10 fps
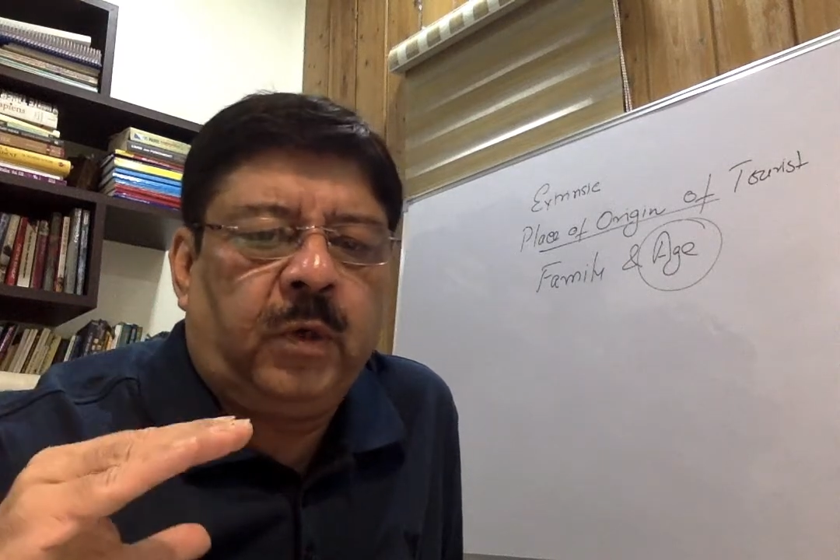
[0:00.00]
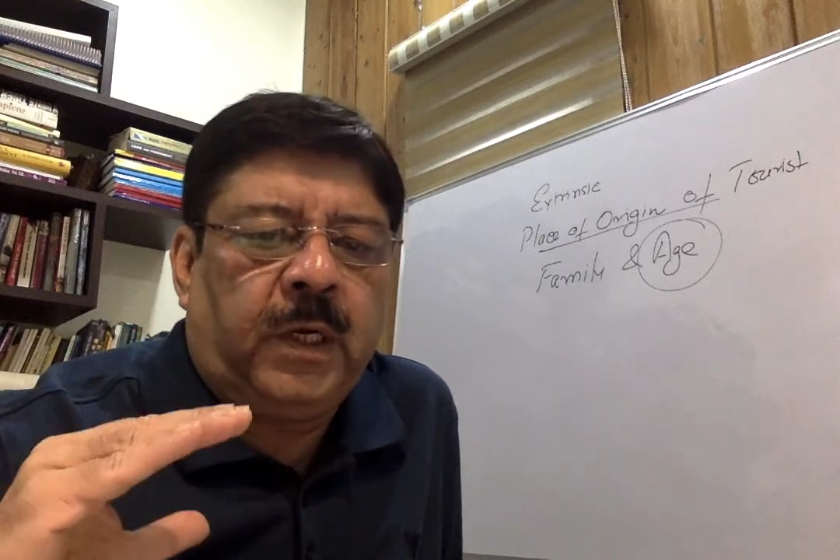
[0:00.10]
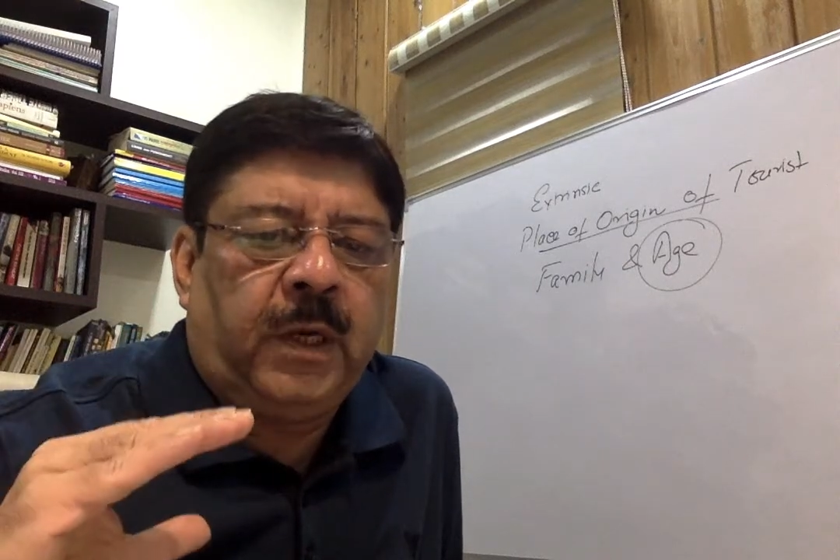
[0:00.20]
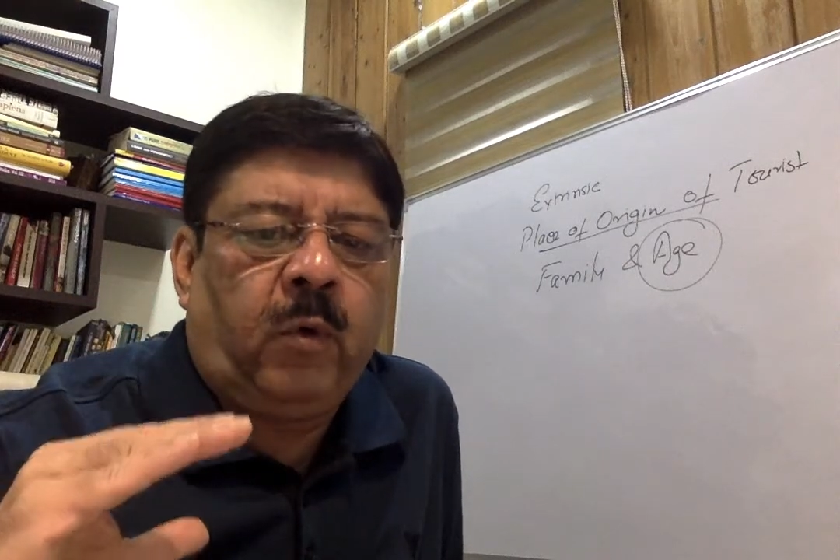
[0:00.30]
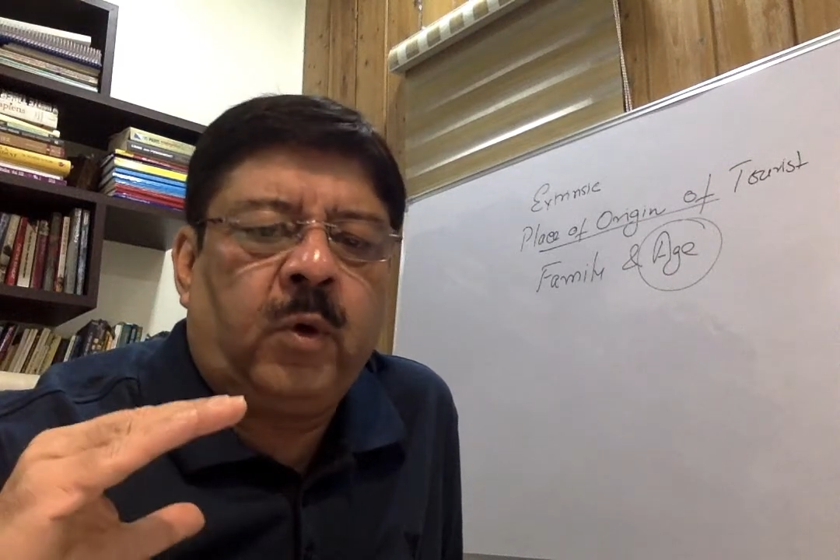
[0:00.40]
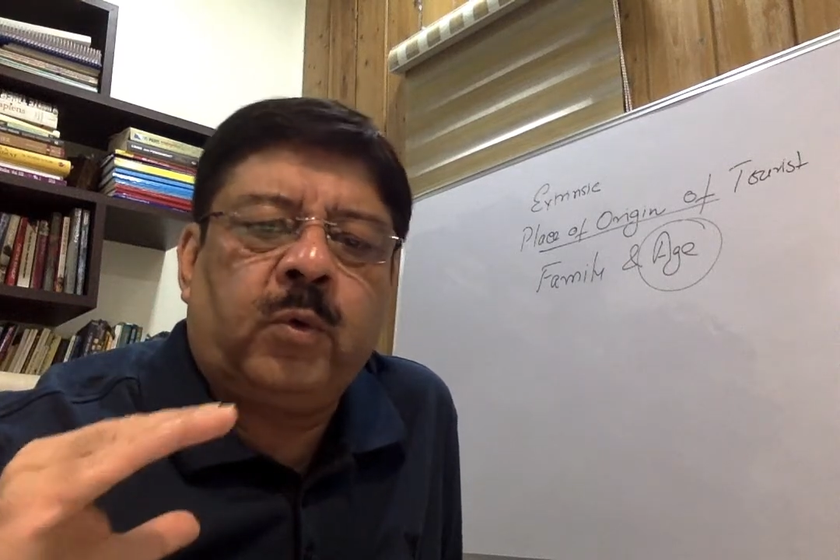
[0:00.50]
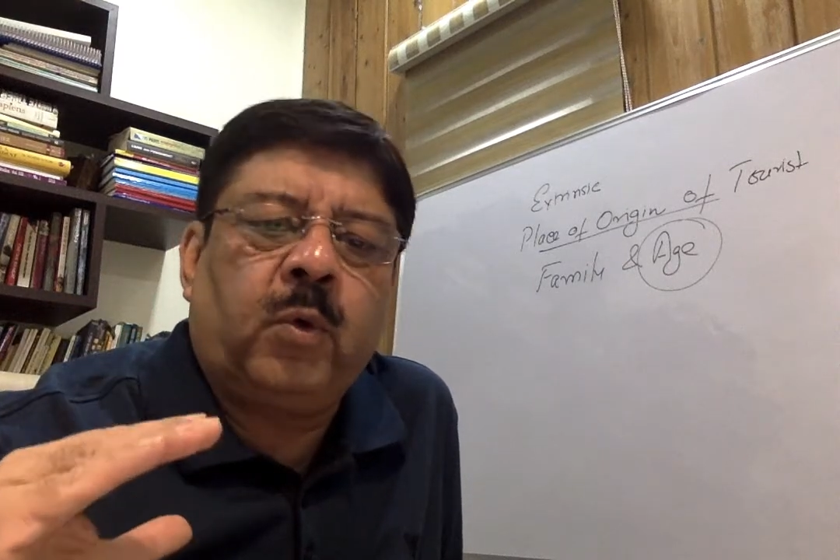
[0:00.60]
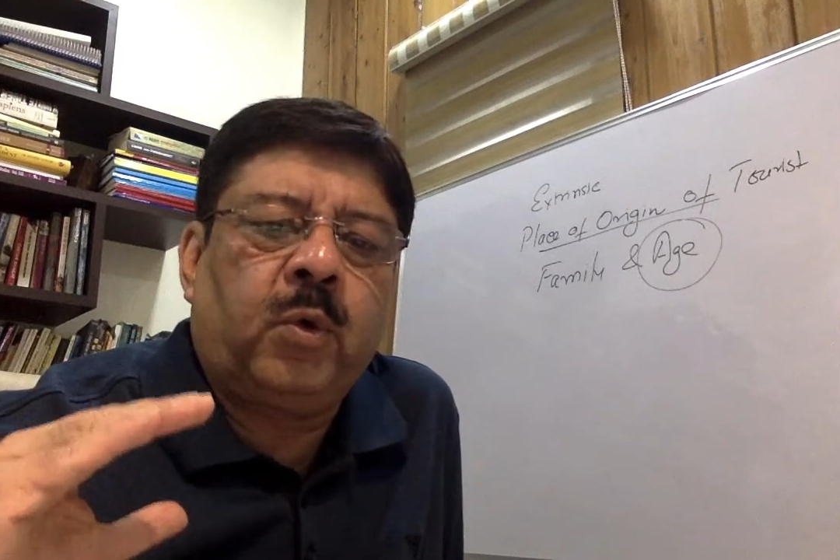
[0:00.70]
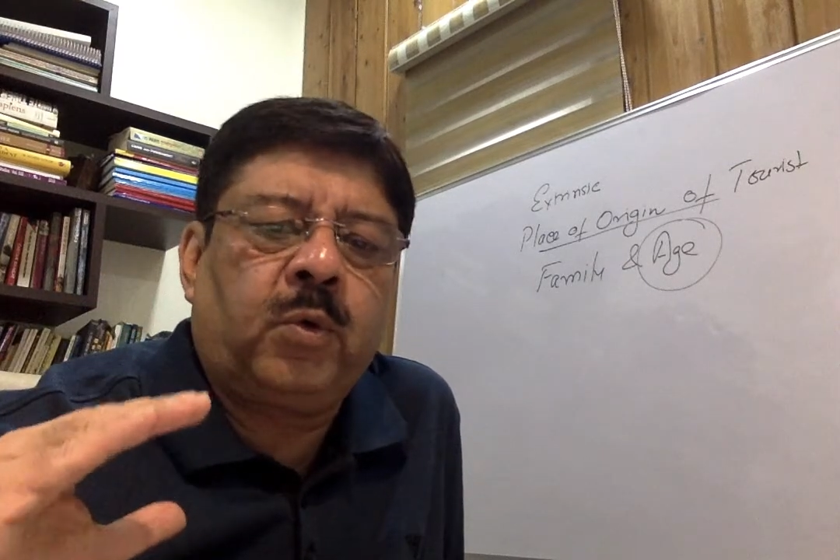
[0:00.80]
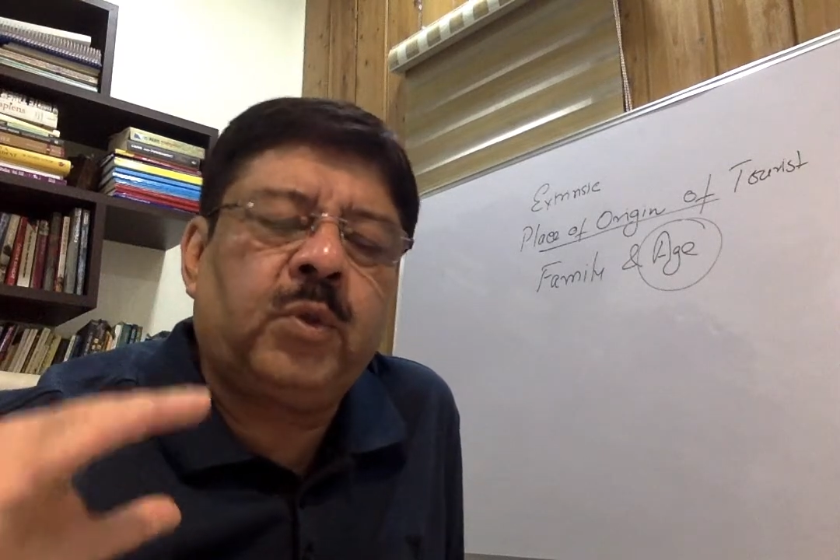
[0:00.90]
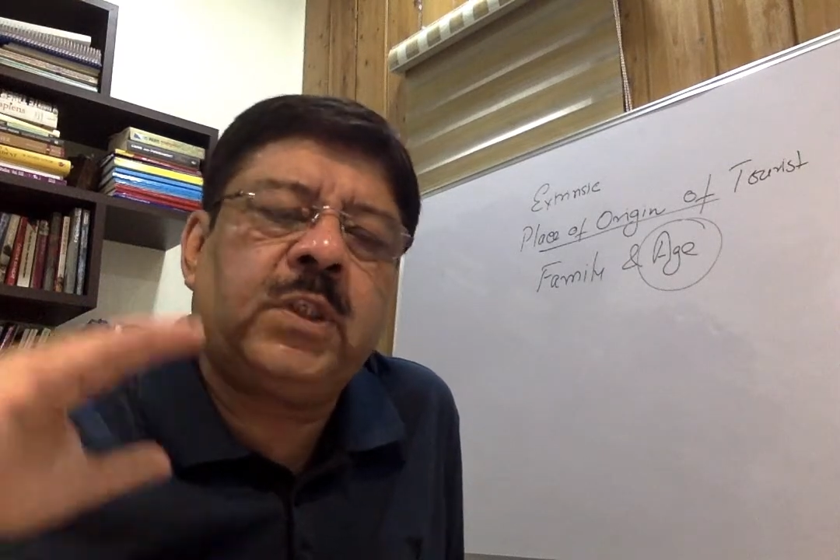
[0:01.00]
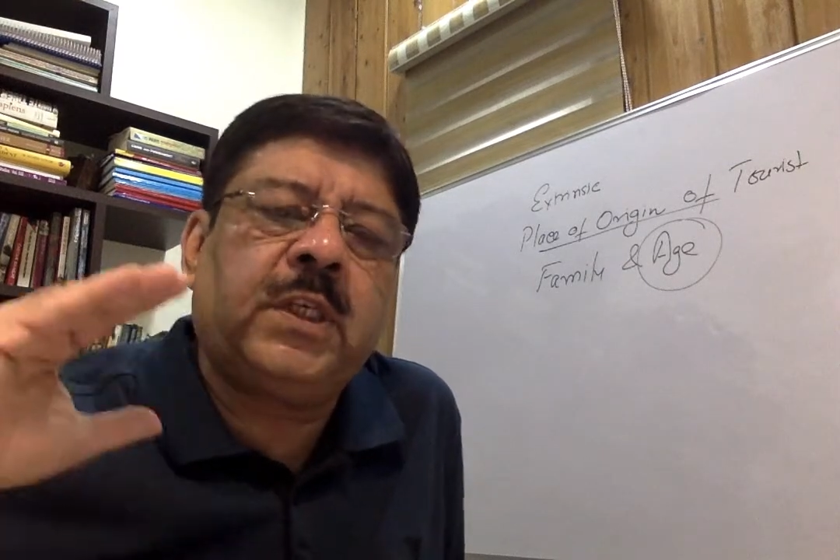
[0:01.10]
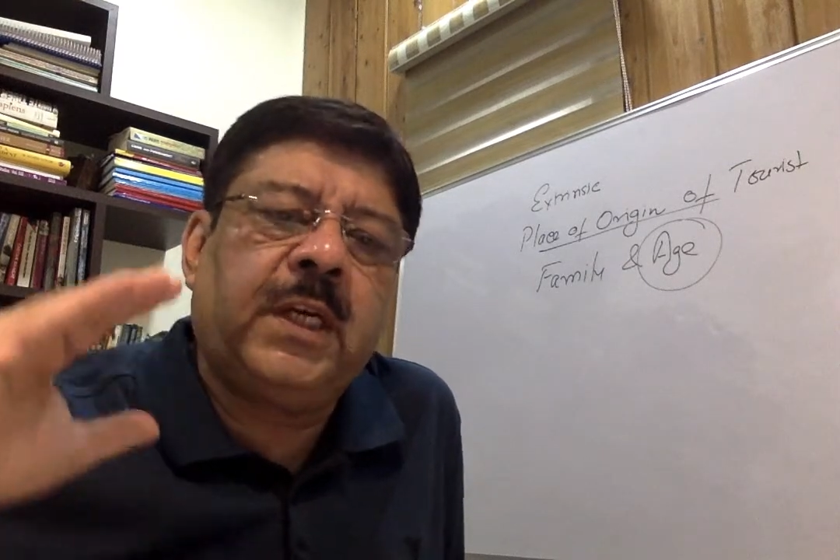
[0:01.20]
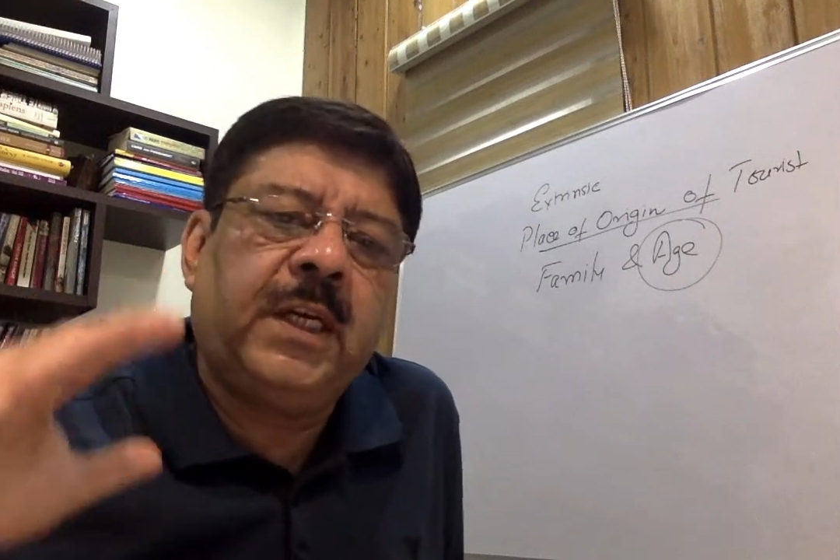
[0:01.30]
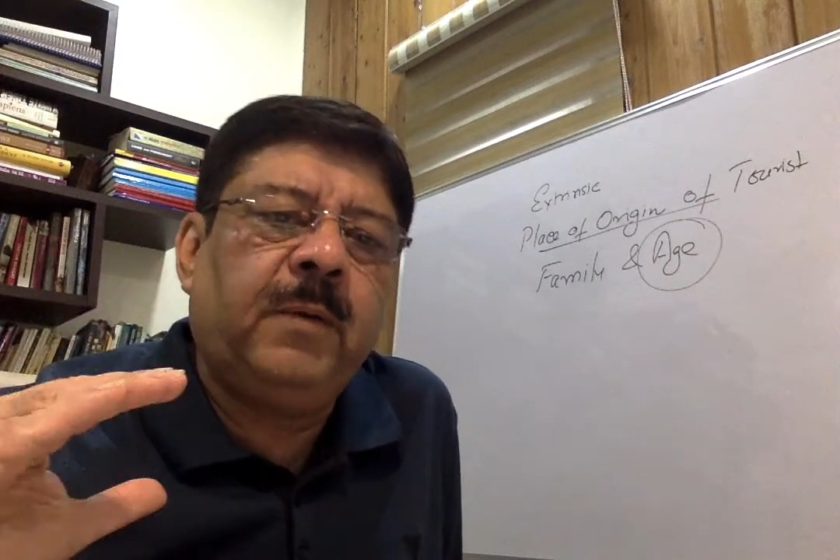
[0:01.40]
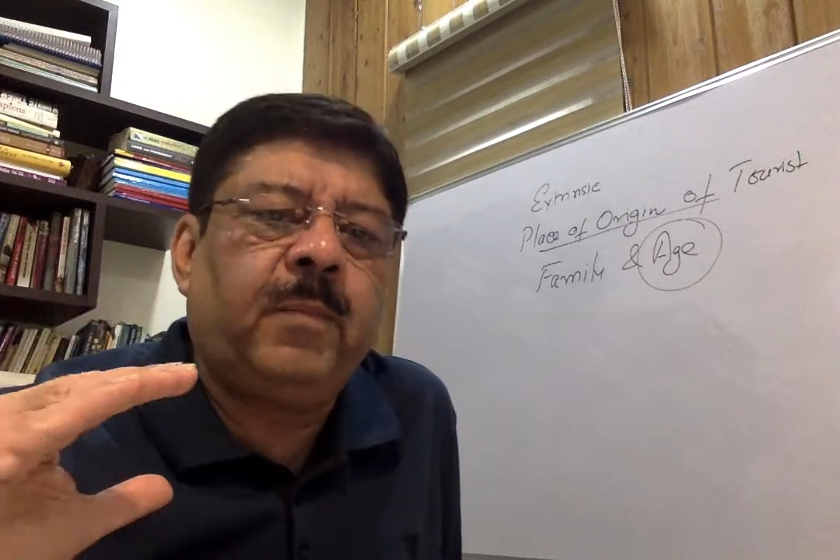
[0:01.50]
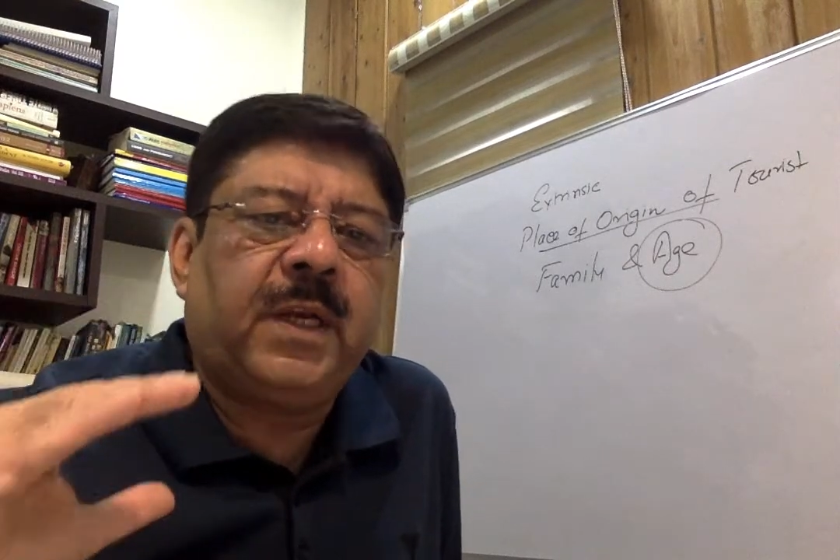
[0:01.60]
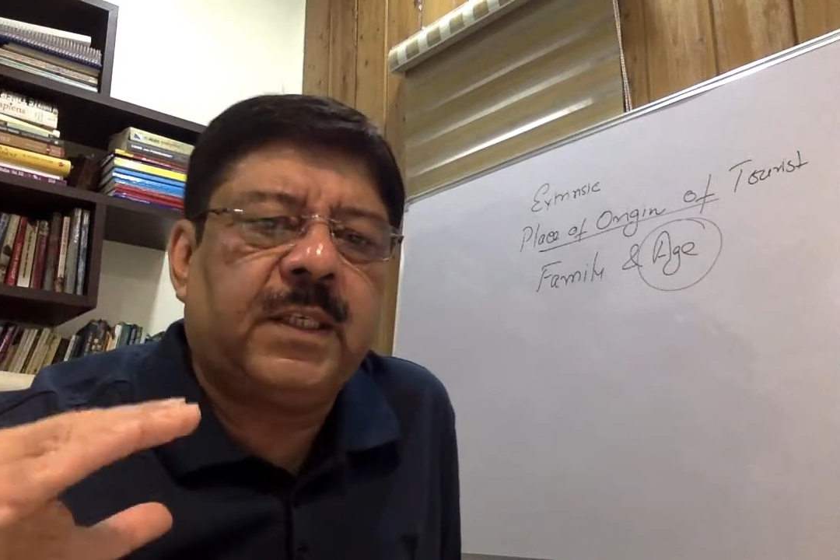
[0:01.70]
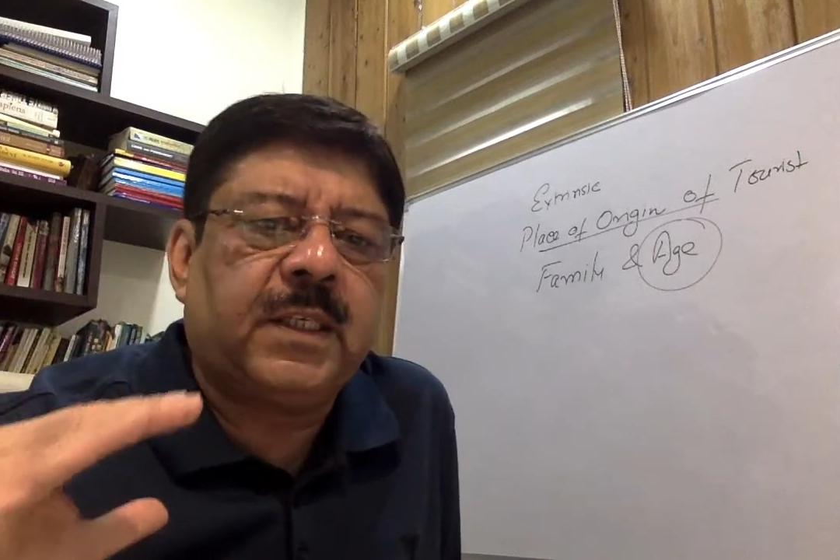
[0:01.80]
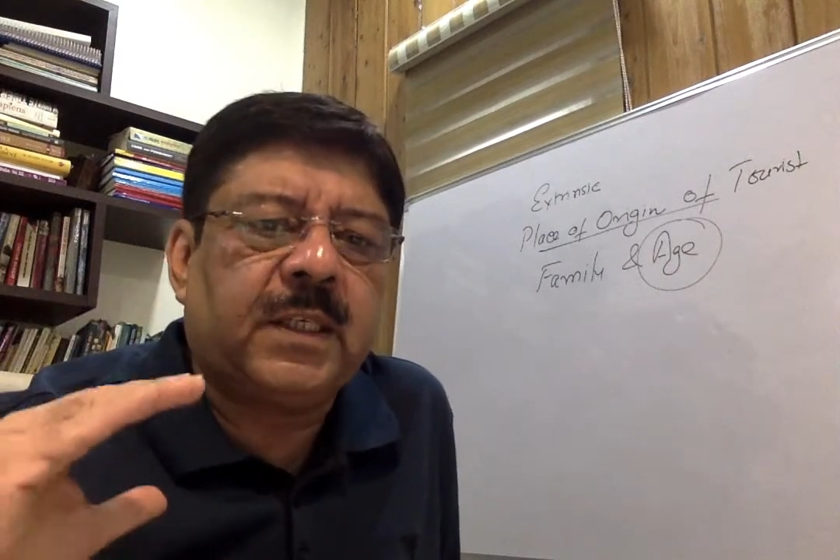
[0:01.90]
They want to go to serene
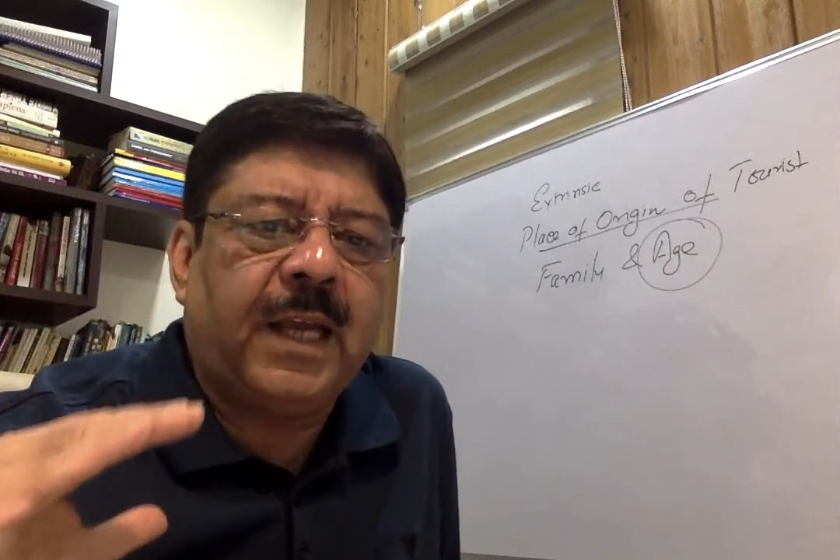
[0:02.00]
places.